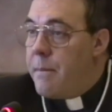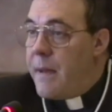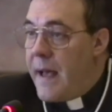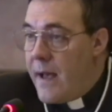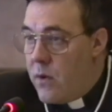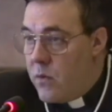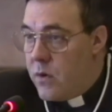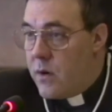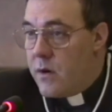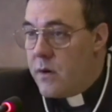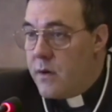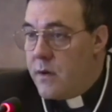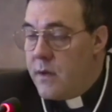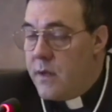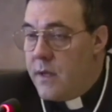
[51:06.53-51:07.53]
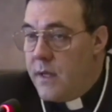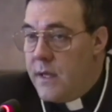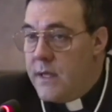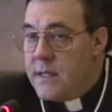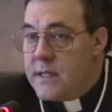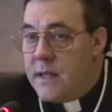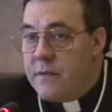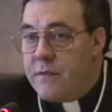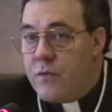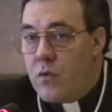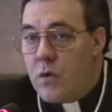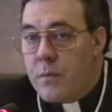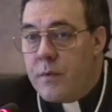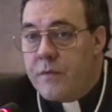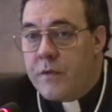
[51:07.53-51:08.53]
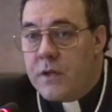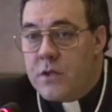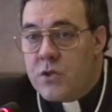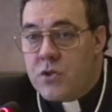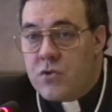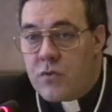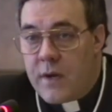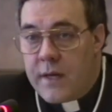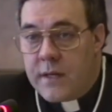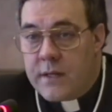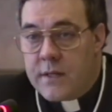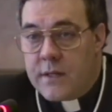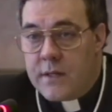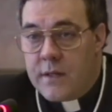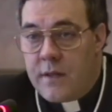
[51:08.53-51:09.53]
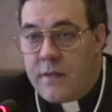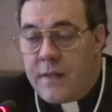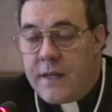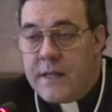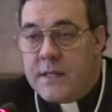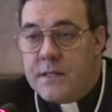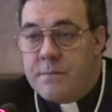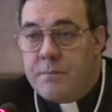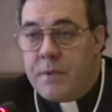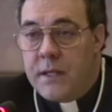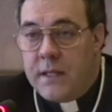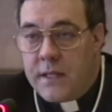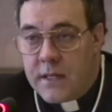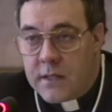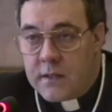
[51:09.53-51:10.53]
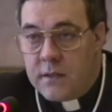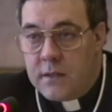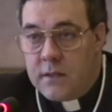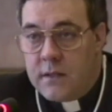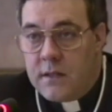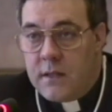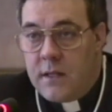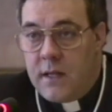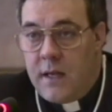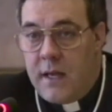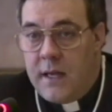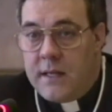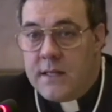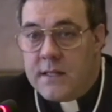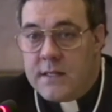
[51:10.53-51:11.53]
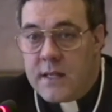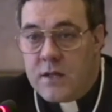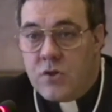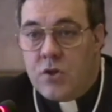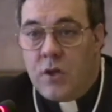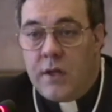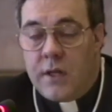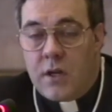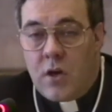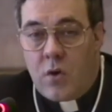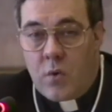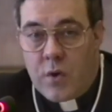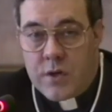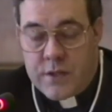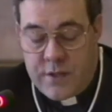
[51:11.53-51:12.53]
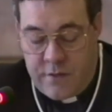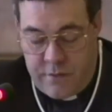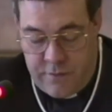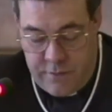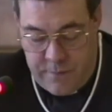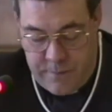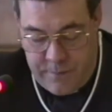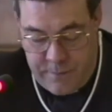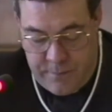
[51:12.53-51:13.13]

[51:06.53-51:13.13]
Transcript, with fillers: Power is a form of constraint that is political and essentially coercive.